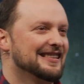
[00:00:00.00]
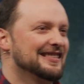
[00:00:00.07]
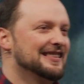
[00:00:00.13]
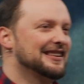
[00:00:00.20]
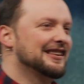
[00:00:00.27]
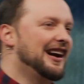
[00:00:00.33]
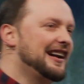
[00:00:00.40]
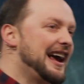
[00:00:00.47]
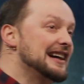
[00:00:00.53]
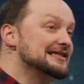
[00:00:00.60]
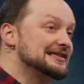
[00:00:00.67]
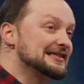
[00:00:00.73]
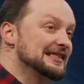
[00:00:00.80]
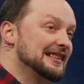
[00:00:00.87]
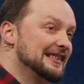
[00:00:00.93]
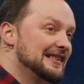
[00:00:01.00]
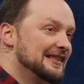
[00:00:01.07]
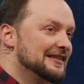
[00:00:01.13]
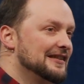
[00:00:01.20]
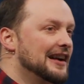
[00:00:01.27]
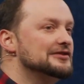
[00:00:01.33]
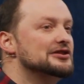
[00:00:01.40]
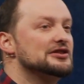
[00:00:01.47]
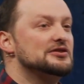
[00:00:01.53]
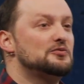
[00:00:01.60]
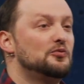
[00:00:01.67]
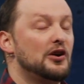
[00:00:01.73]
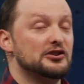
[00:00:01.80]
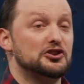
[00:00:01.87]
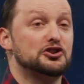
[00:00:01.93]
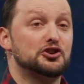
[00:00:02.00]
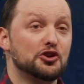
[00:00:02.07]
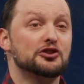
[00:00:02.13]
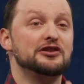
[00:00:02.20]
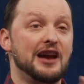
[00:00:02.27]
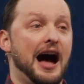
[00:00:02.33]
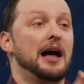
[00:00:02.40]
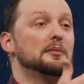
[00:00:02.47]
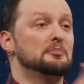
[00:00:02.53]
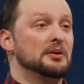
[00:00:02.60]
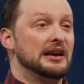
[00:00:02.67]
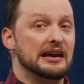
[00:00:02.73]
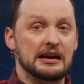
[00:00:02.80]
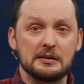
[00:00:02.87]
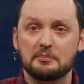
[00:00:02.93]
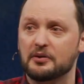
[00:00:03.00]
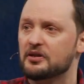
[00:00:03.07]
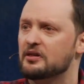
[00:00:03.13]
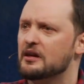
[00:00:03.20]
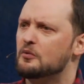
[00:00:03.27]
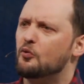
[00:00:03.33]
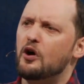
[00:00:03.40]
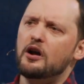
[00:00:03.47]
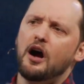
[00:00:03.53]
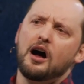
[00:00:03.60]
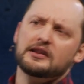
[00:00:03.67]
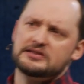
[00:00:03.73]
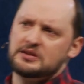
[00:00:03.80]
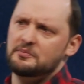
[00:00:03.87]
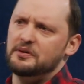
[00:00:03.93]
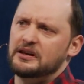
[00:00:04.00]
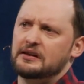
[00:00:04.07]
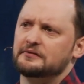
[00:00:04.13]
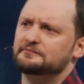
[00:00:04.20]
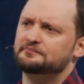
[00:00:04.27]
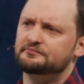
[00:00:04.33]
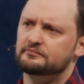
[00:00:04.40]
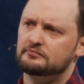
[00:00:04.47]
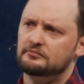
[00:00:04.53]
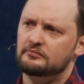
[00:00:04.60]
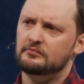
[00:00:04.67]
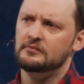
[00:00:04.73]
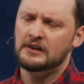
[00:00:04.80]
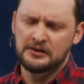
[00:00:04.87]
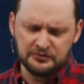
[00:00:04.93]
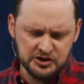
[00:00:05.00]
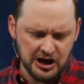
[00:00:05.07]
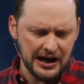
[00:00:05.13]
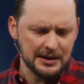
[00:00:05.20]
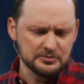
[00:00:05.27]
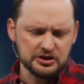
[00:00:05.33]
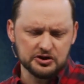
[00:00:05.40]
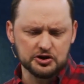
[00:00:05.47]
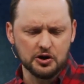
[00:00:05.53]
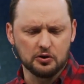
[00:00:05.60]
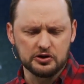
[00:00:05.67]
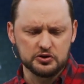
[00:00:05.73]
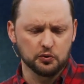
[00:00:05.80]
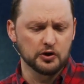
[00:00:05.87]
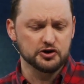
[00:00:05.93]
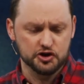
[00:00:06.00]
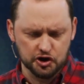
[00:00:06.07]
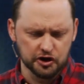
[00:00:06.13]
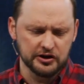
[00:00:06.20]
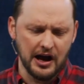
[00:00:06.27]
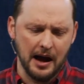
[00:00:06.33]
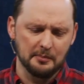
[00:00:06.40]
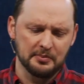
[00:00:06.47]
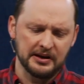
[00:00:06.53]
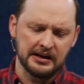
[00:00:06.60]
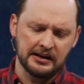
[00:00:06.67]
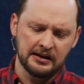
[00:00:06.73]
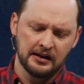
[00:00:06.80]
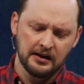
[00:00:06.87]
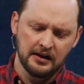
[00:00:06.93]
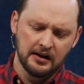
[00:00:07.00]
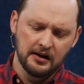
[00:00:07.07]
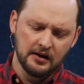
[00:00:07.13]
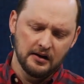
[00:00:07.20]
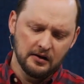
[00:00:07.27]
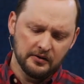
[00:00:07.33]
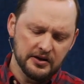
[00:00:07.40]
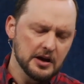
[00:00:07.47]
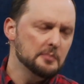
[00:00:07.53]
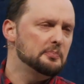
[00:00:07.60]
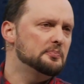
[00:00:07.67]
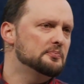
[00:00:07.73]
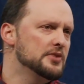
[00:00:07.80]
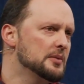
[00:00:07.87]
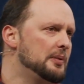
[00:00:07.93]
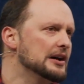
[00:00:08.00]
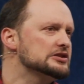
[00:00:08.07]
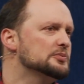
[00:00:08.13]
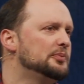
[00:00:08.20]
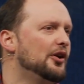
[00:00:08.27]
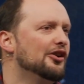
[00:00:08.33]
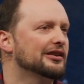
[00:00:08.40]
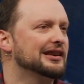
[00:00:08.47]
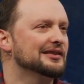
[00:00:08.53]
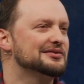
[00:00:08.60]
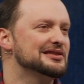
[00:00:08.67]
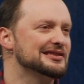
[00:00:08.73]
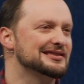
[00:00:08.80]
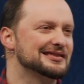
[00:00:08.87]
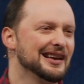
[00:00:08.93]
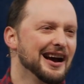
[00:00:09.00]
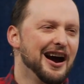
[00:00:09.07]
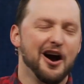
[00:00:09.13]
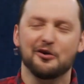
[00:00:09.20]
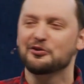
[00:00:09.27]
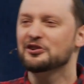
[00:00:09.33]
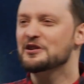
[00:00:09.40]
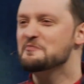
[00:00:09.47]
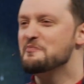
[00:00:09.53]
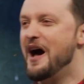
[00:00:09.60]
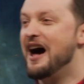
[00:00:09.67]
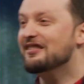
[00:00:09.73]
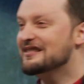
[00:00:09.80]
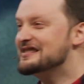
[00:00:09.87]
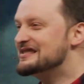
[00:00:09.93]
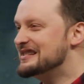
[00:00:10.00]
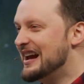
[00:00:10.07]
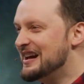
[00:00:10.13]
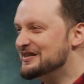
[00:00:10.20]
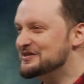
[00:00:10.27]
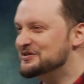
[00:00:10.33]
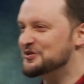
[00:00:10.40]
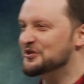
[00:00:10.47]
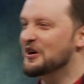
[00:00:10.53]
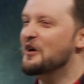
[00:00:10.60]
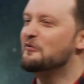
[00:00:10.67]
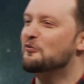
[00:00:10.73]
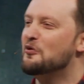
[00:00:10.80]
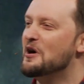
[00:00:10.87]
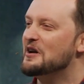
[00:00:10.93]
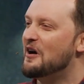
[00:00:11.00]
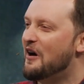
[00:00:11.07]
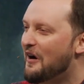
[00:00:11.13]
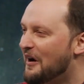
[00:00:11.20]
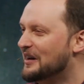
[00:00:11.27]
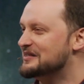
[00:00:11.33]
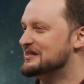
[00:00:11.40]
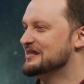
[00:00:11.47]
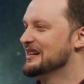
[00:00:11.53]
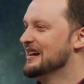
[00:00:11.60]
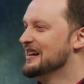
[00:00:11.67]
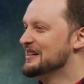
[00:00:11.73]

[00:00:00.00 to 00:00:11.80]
That God has not just what should not be, but then what ought to be. If James has showed us what should not be, the, the Apostle Paul gives us a really balanced answer of what ought